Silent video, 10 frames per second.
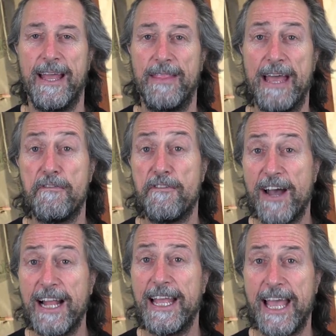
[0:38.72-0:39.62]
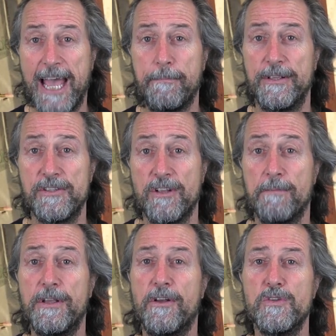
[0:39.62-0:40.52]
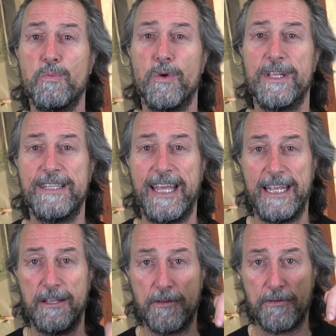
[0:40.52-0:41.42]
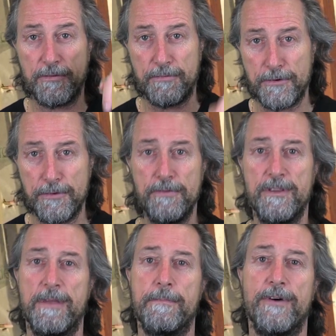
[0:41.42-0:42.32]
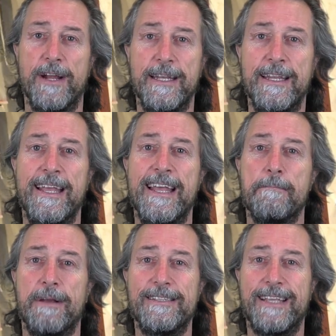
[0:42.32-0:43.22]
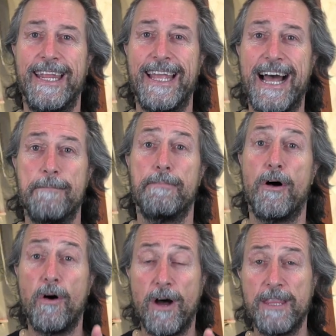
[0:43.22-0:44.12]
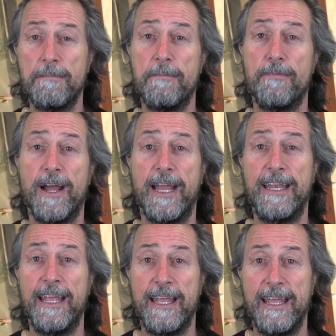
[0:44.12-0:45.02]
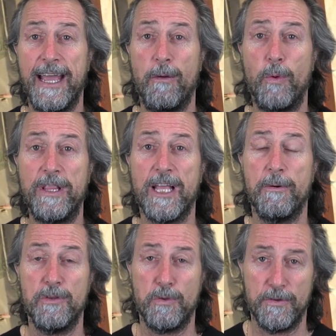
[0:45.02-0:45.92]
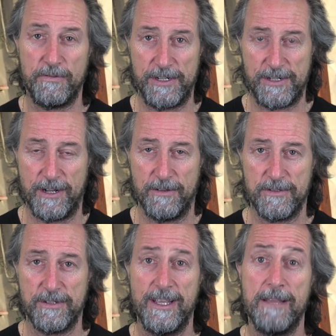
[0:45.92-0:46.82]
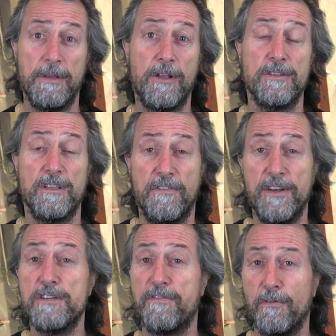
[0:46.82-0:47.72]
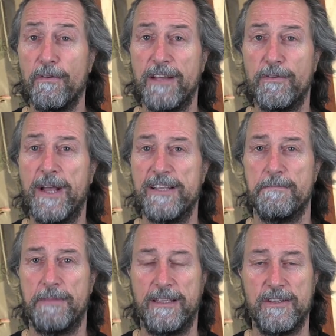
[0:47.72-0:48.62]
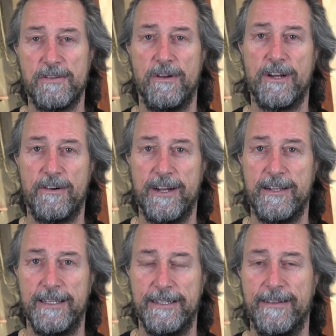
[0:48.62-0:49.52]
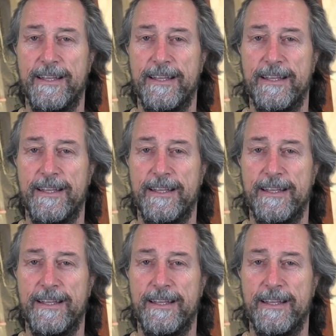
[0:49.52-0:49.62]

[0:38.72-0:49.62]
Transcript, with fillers: And that failure happens not because water is getting through the membrane, but it's getting up behind the membrane at window and door thresholds because the finished floor level hasn't been designed correctly.